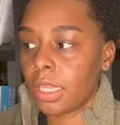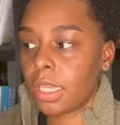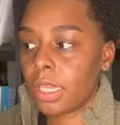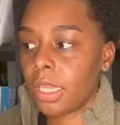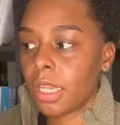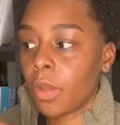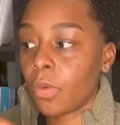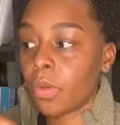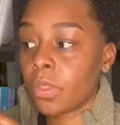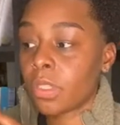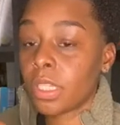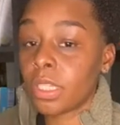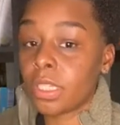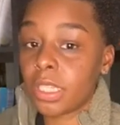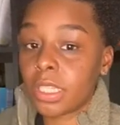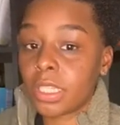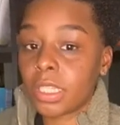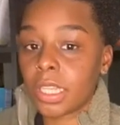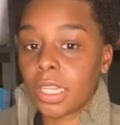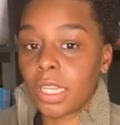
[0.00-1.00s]
there was a
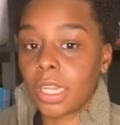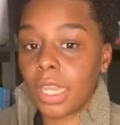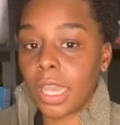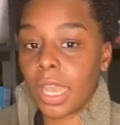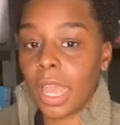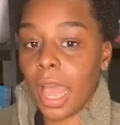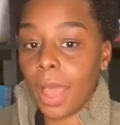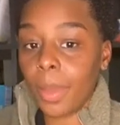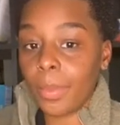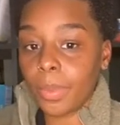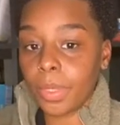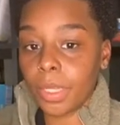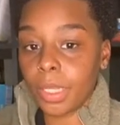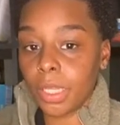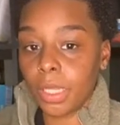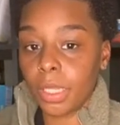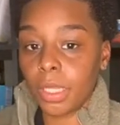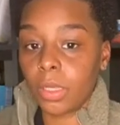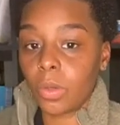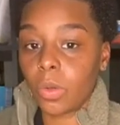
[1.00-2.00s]
disconnect
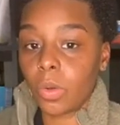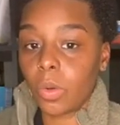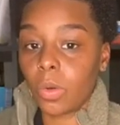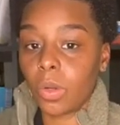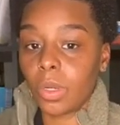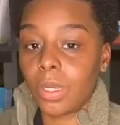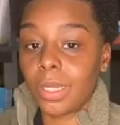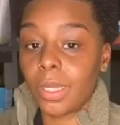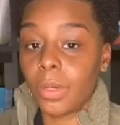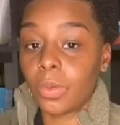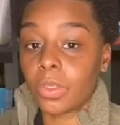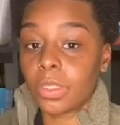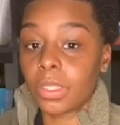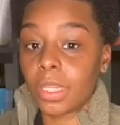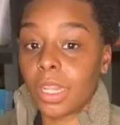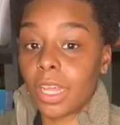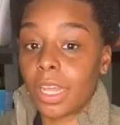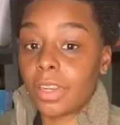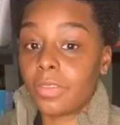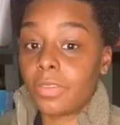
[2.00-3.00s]
happening, or there was a
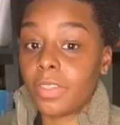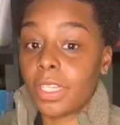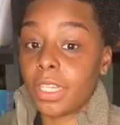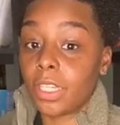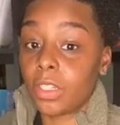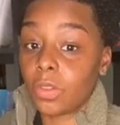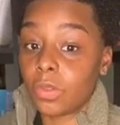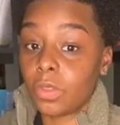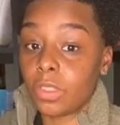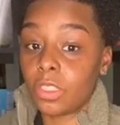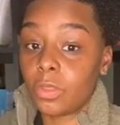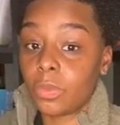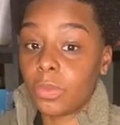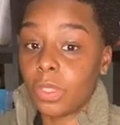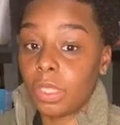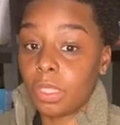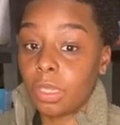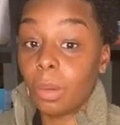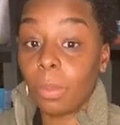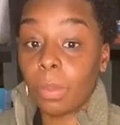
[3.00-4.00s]
lot of ignorance
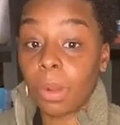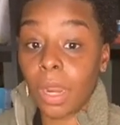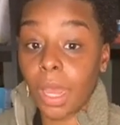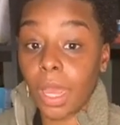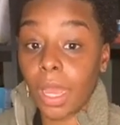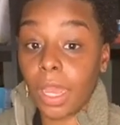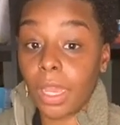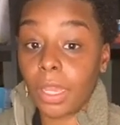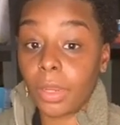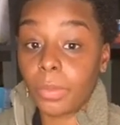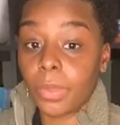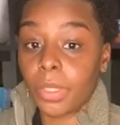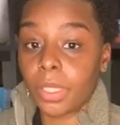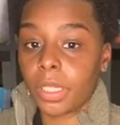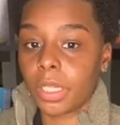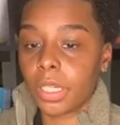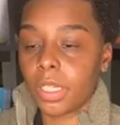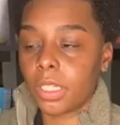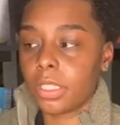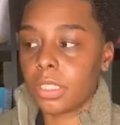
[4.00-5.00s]
being applied
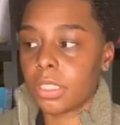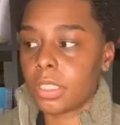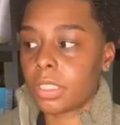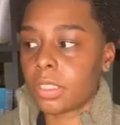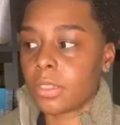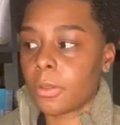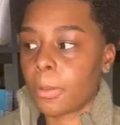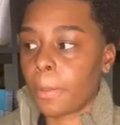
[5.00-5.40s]
because